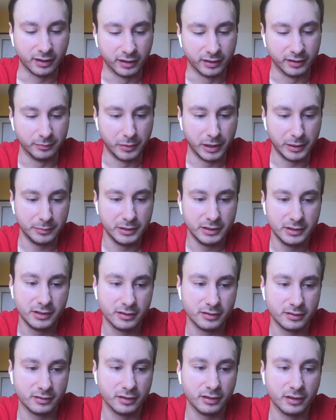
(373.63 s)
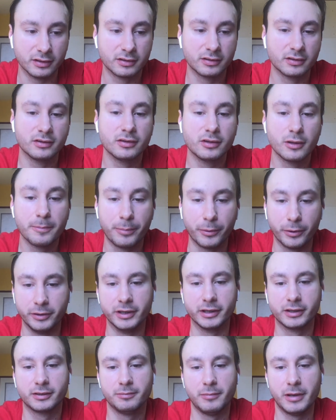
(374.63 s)
And maybe the
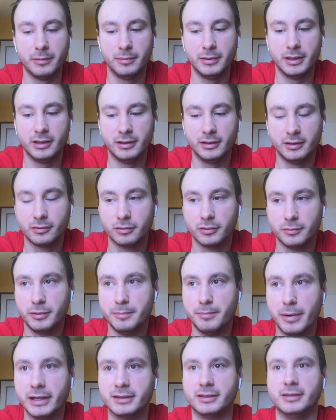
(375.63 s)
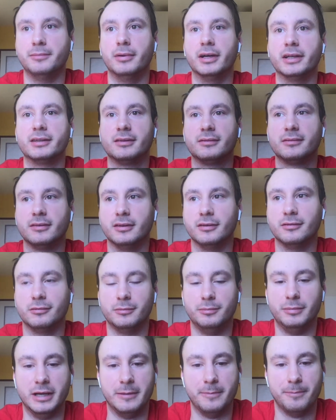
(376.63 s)
product maybe could be better, but it
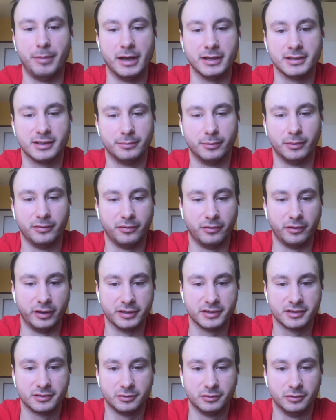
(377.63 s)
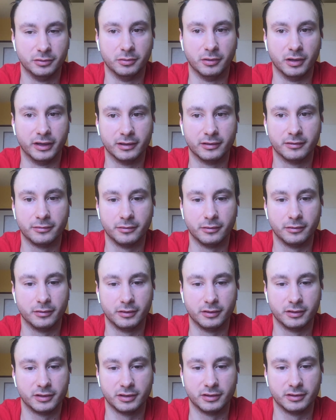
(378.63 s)
would be impossible for us to do like
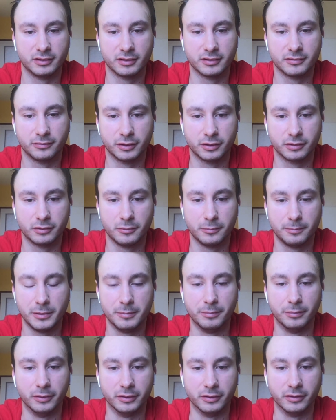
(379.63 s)
just for two people.